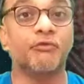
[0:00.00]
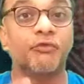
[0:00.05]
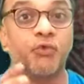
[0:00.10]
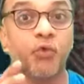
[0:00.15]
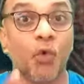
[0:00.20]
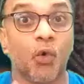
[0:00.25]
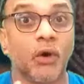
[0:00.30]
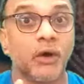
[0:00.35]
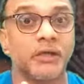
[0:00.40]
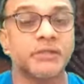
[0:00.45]

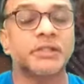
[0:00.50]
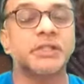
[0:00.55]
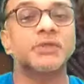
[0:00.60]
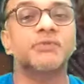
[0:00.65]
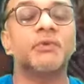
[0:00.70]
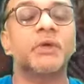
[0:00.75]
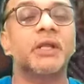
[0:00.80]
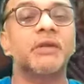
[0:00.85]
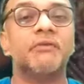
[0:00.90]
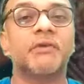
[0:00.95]
Focus
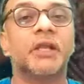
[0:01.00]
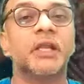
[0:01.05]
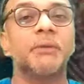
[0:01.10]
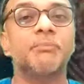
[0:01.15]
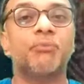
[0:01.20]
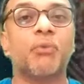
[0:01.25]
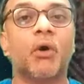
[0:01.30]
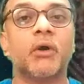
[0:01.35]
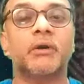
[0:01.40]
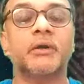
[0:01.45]
is very, very
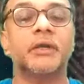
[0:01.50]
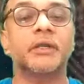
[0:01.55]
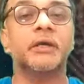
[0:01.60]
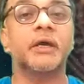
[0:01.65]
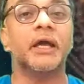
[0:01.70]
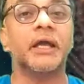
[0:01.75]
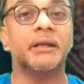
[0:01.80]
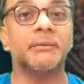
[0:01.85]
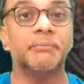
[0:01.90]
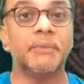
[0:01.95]
important
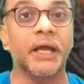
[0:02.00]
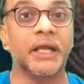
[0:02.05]
here,